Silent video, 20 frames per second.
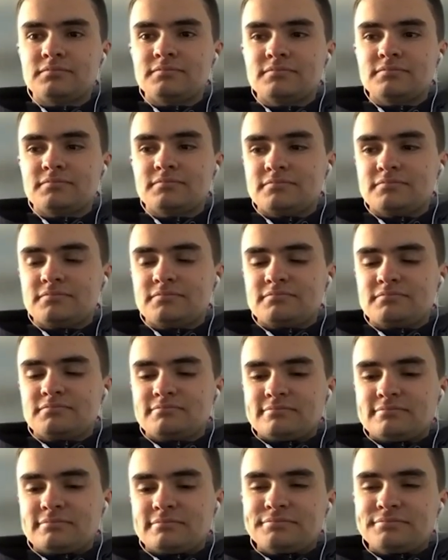
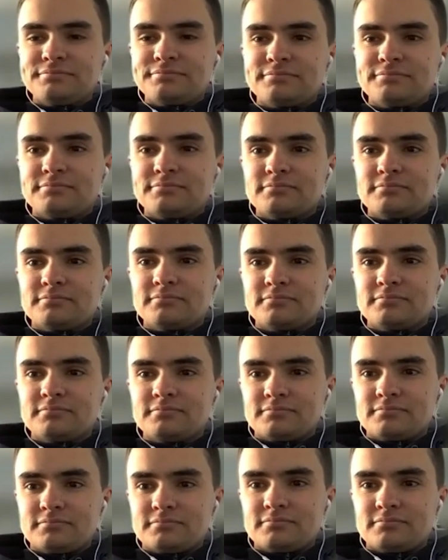
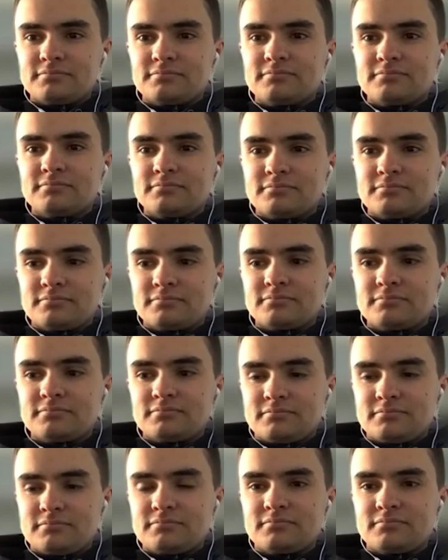
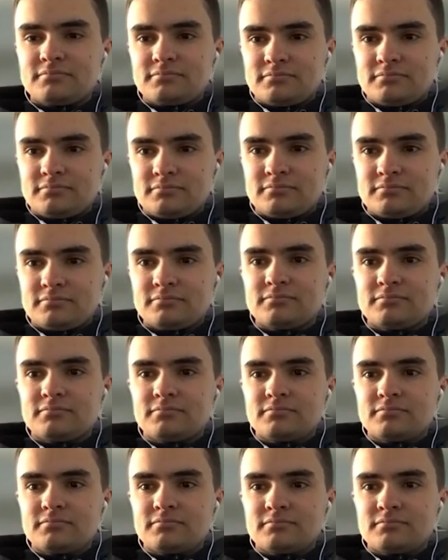
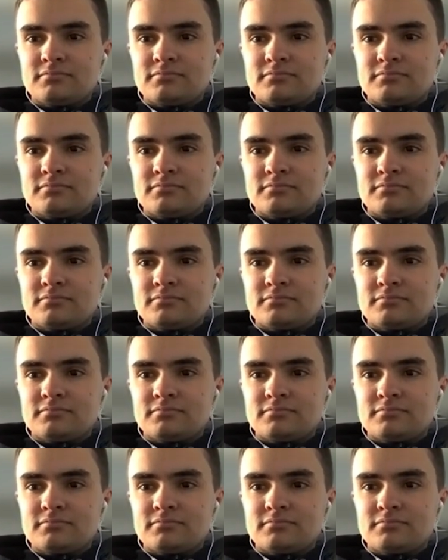No words are spoken by the person on screen.